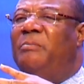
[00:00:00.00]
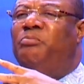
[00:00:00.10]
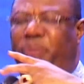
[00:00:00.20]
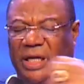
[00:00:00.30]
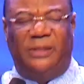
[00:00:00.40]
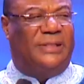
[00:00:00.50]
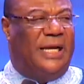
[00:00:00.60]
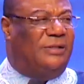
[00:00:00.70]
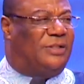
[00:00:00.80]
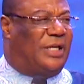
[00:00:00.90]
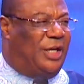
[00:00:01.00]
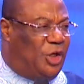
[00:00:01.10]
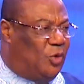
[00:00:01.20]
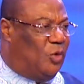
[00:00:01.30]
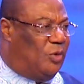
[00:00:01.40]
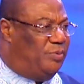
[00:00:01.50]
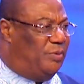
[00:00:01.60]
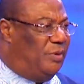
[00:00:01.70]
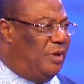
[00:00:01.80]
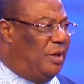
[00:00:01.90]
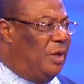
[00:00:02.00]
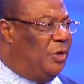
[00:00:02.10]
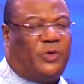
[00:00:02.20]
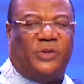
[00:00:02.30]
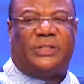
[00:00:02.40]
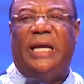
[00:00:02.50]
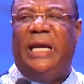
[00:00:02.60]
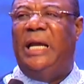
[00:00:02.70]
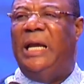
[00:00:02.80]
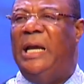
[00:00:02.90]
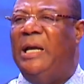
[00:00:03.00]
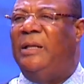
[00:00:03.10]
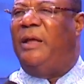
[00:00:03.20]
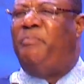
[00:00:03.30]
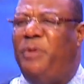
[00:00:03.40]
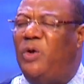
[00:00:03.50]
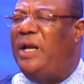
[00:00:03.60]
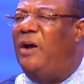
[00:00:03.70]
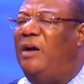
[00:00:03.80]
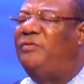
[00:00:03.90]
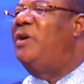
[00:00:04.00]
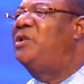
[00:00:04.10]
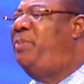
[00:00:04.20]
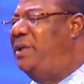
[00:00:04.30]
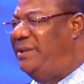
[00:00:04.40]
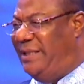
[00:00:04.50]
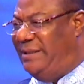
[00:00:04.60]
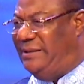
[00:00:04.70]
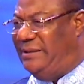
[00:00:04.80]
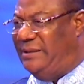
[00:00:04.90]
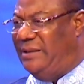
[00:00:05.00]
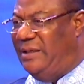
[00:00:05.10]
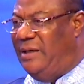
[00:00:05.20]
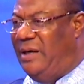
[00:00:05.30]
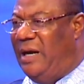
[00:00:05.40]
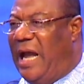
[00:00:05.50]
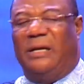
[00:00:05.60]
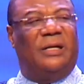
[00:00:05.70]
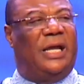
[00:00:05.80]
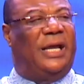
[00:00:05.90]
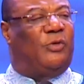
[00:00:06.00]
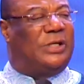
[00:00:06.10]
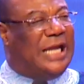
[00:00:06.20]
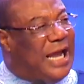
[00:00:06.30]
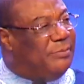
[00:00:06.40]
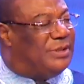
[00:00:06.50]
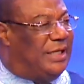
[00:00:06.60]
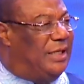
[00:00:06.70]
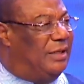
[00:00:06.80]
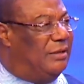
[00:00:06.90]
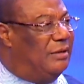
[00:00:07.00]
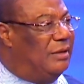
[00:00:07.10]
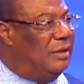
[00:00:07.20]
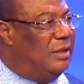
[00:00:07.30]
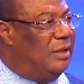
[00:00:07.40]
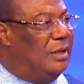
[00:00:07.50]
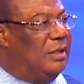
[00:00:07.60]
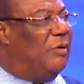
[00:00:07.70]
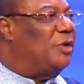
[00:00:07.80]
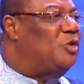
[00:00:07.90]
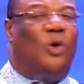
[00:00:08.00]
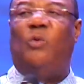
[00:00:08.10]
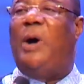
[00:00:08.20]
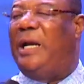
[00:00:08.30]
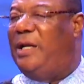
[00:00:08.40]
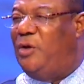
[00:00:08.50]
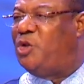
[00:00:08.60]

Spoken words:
buildings in Europe. You should see the beauty of those buildings. And it was empty. There was no one in those